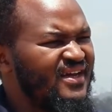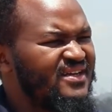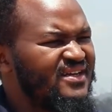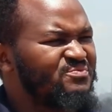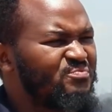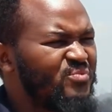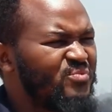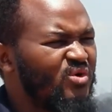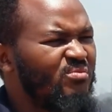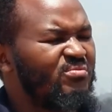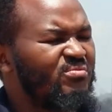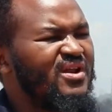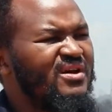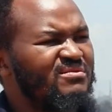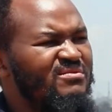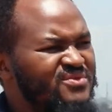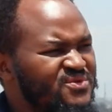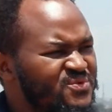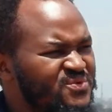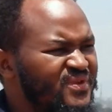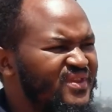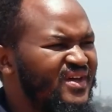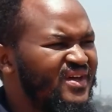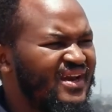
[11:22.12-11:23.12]
problems
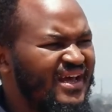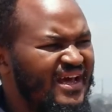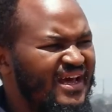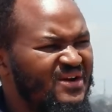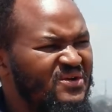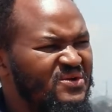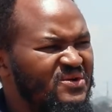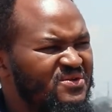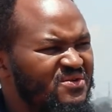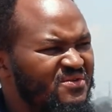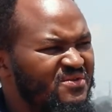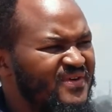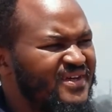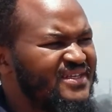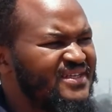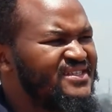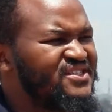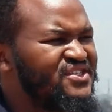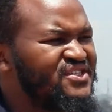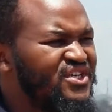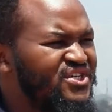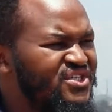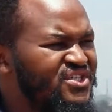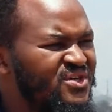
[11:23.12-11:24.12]
with the landlord of
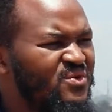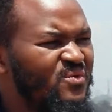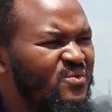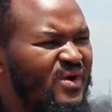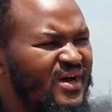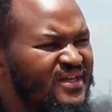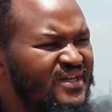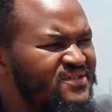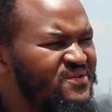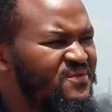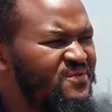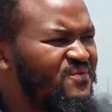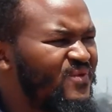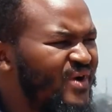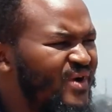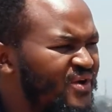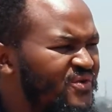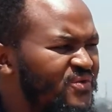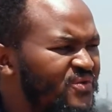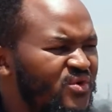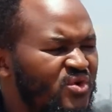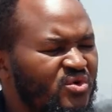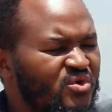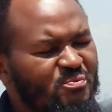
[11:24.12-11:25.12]
exchanging words of why
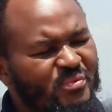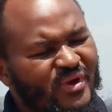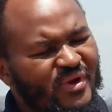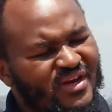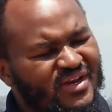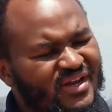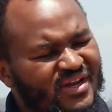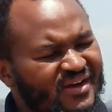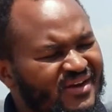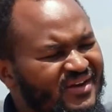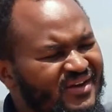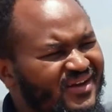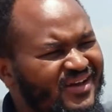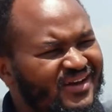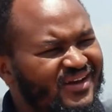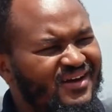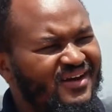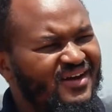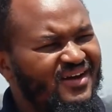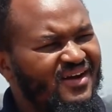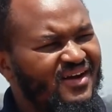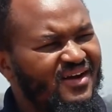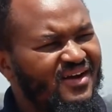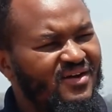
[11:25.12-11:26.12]
you're not paid
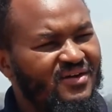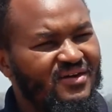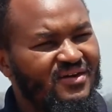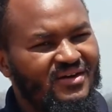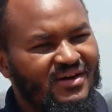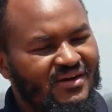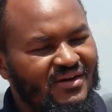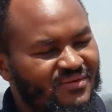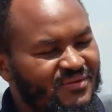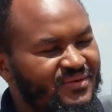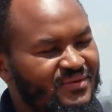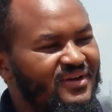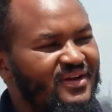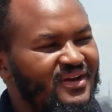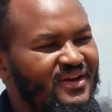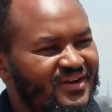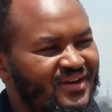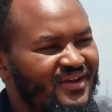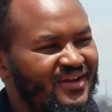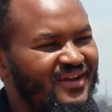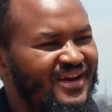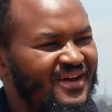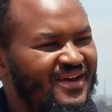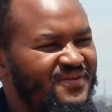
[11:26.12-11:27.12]

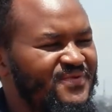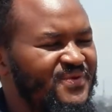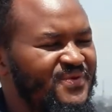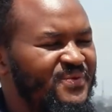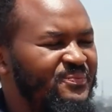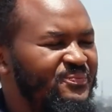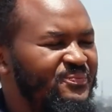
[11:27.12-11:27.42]
and a few.